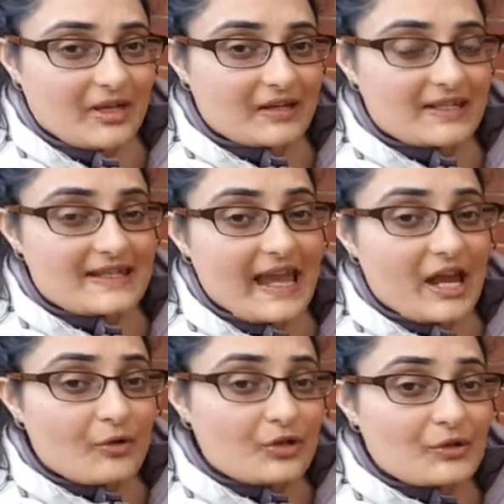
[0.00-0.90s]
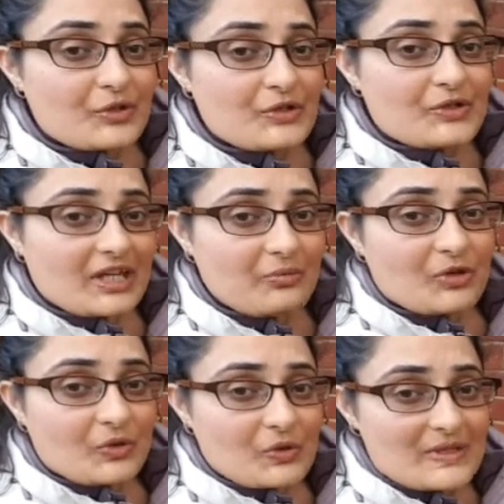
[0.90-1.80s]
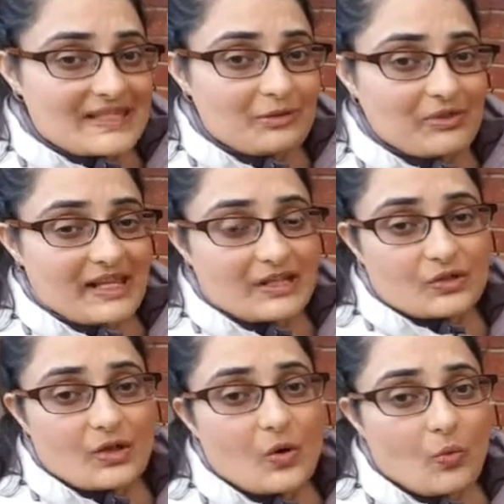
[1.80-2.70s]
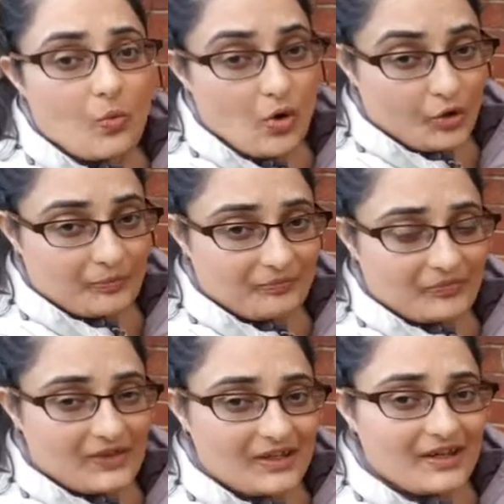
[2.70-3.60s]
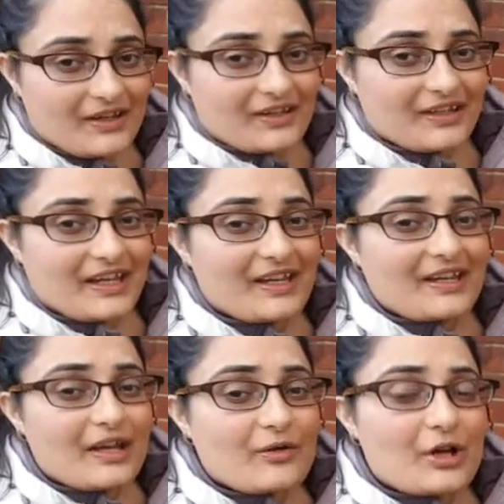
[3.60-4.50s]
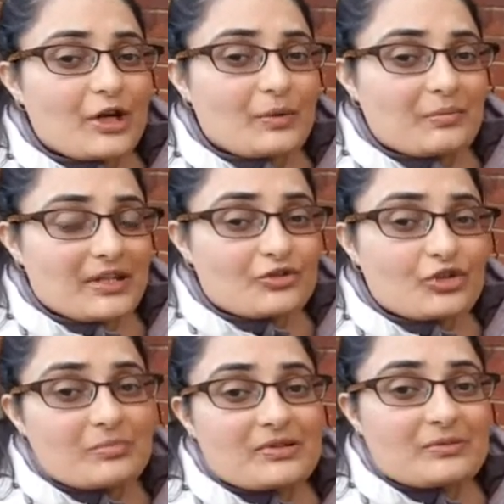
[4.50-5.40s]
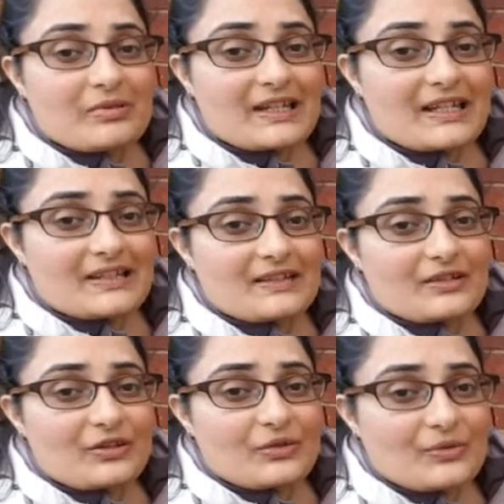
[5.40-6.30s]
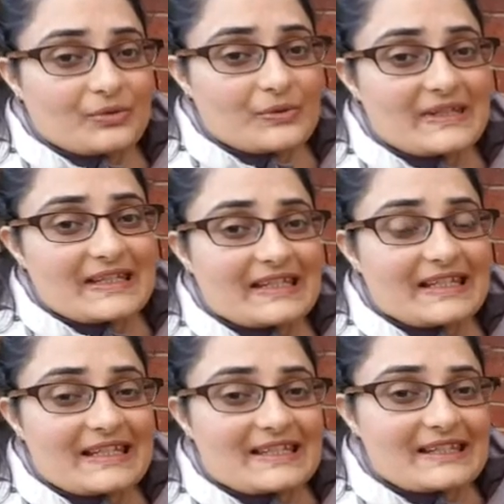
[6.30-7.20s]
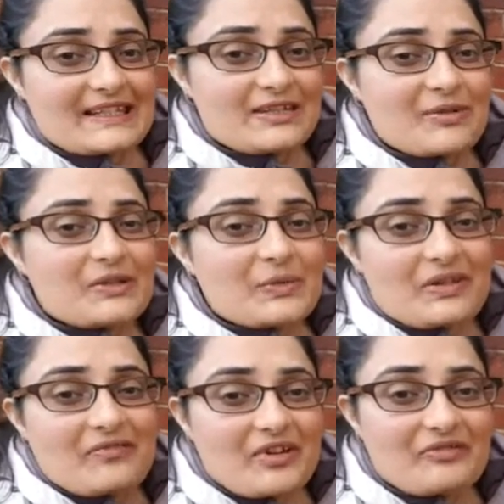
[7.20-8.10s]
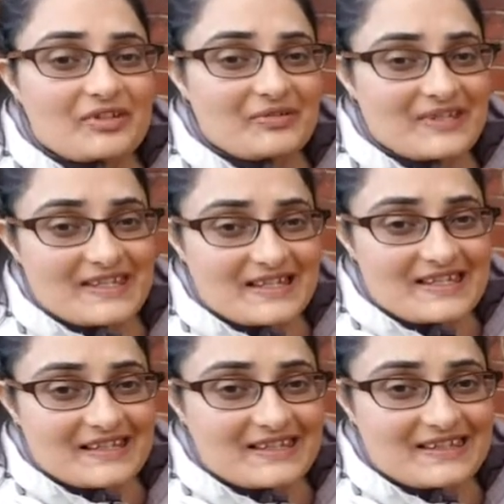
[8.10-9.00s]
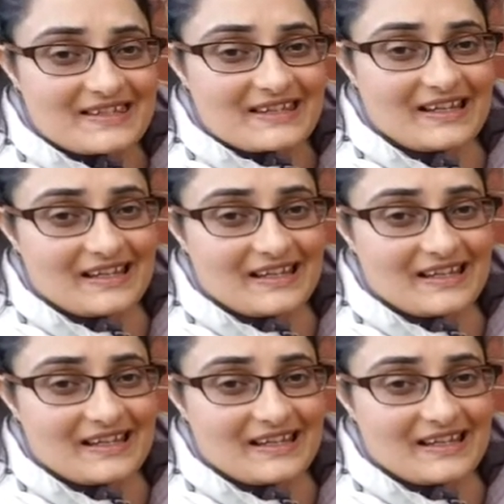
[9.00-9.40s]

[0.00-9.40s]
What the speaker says: about is how you're going to keep your Tulsi plant warm. Okay, now being a tropical plant, your Tulsi needs at least about 25 degrees Celsius